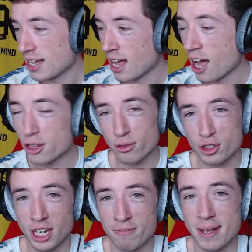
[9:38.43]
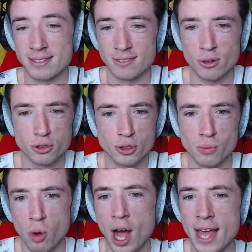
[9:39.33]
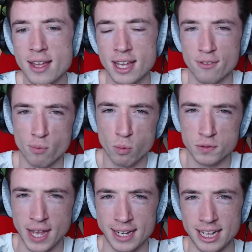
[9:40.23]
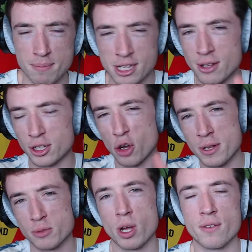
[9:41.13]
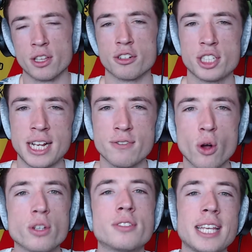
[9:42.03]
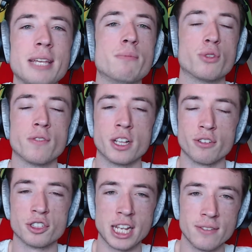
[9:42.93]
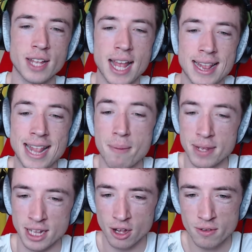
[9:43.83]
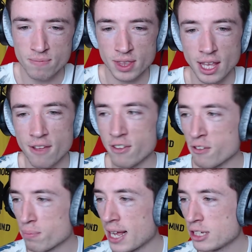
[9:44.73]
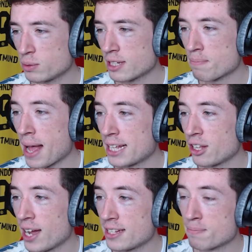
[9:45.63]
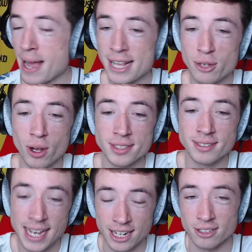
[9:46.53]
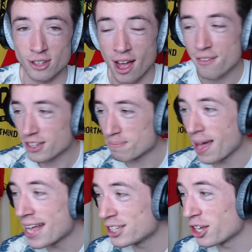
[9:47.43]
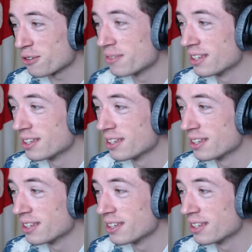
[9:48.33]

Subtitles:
Underachieved massively, not sure why. If a Wolves fan can let me know in the comments why I've underachieved or seem to have underachieved, let me know. 5th place, we said Man United. Man U are 2nd. I think Man U,